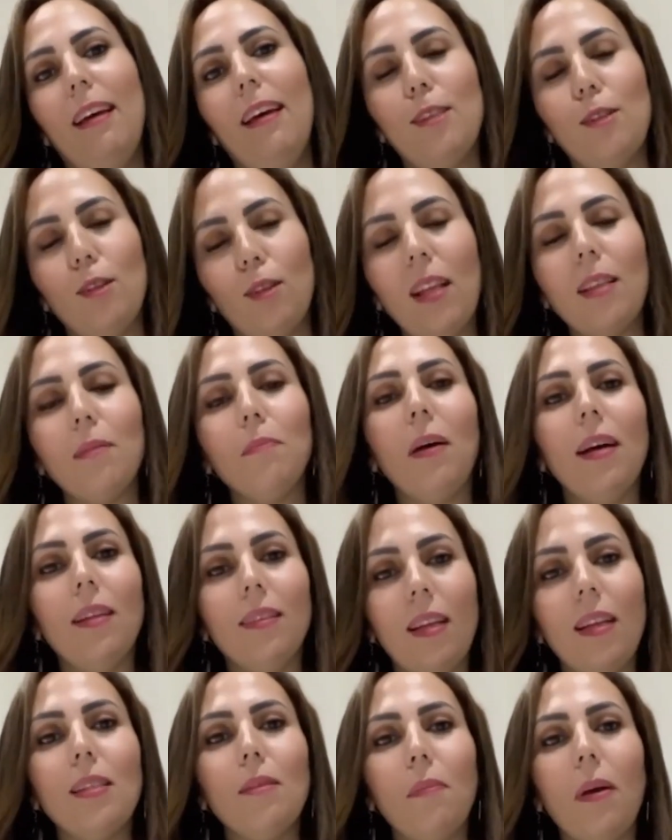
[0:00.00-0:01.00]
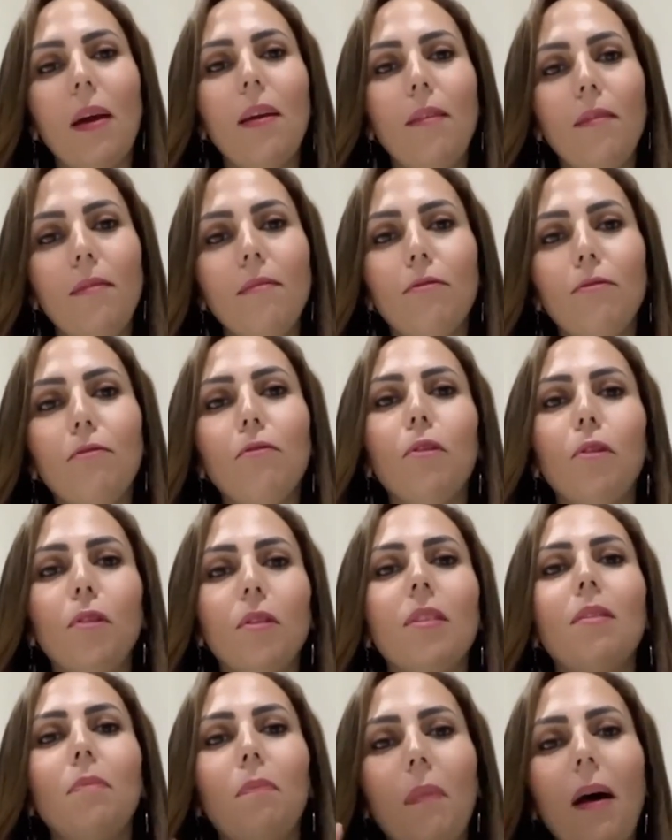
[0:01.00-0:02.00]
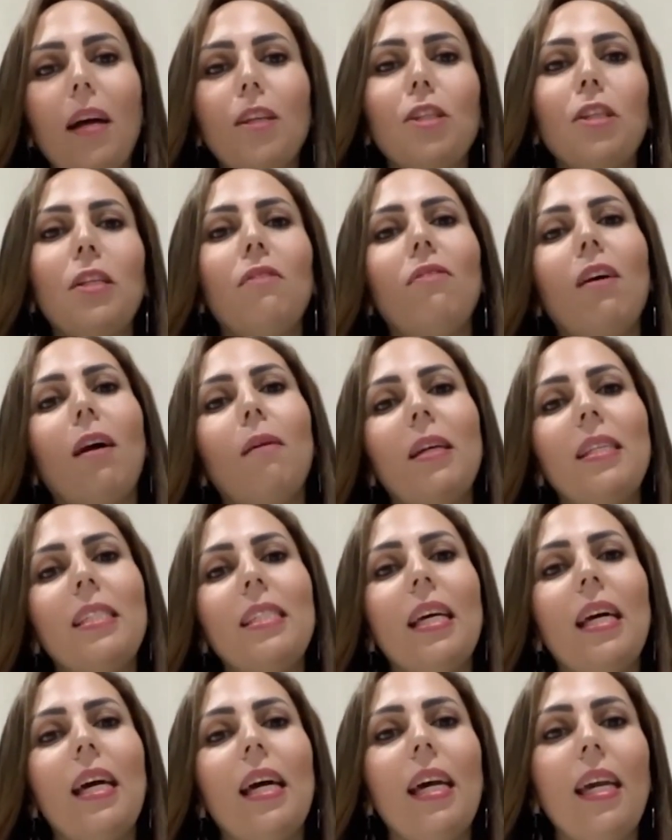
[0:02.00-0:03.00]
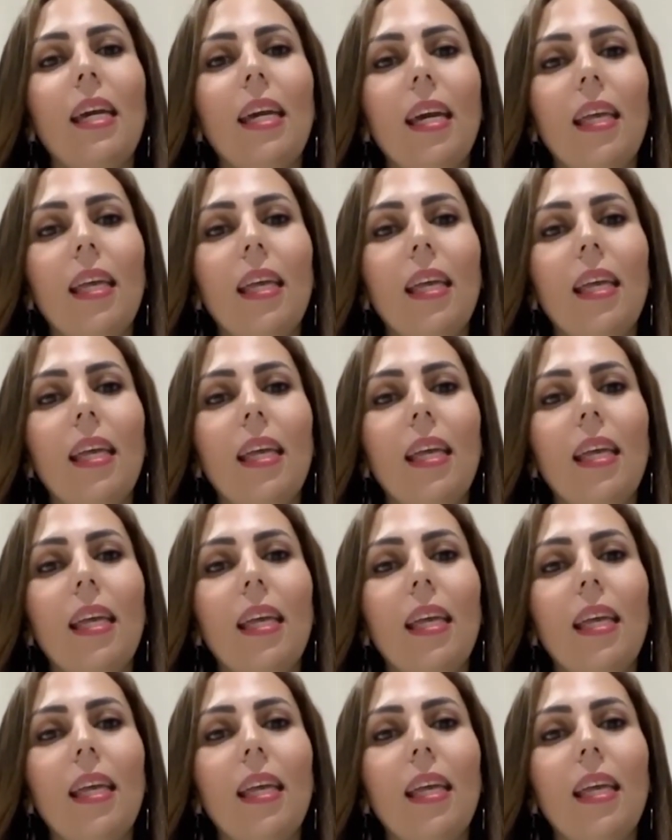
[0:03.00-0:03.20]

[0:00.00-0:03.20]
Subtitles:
So that's my first passion, if I may say.